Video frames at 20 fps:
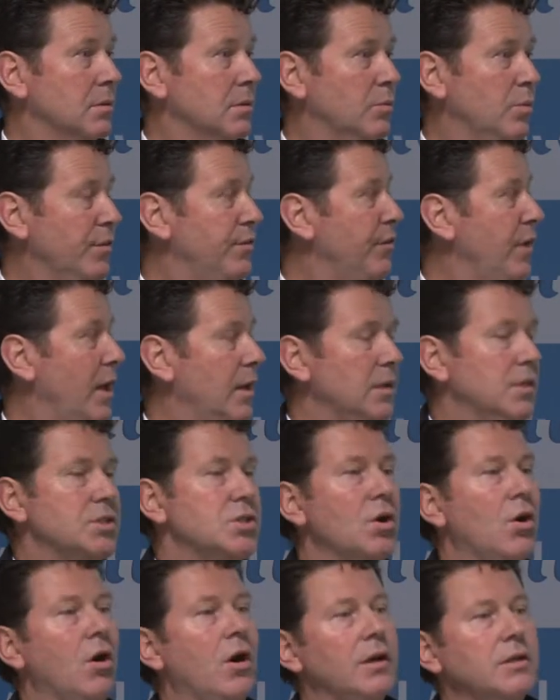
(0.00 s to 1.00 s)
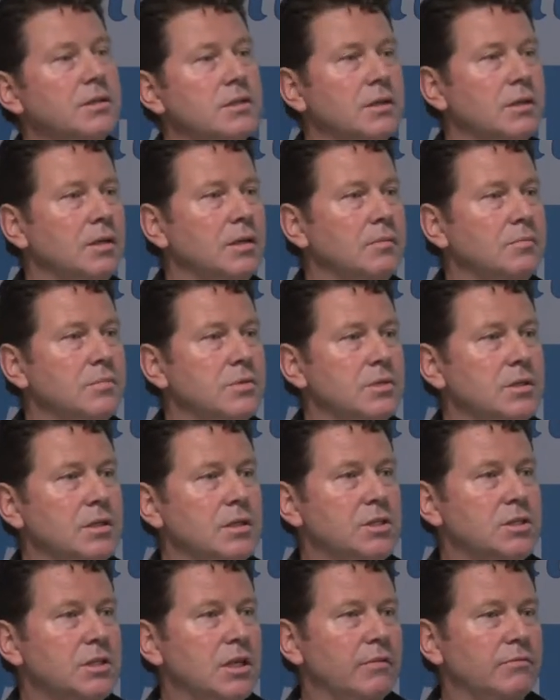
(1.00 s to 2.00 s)
We found entire teams,
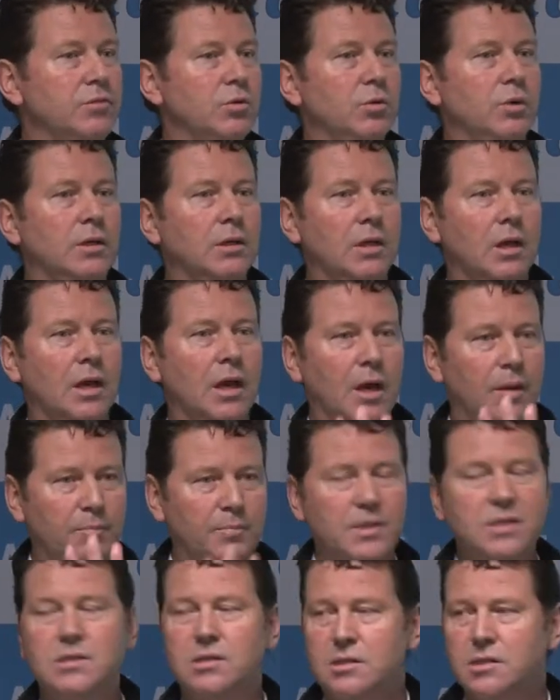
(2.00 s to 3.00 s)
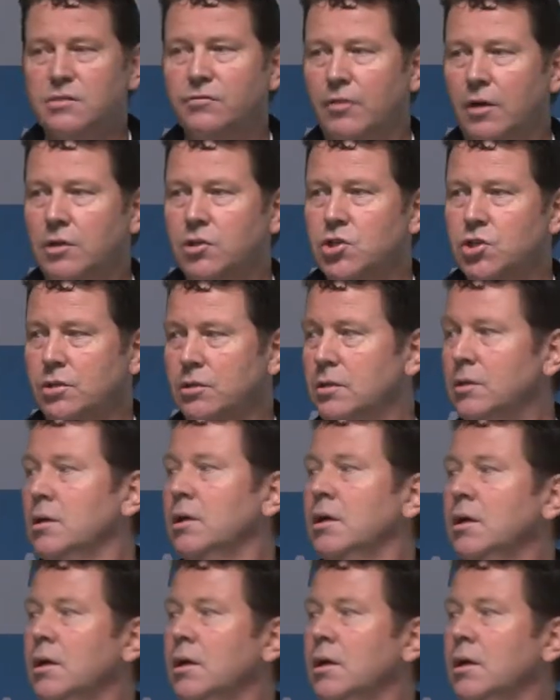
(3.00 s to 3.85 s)
instead of doing a business function,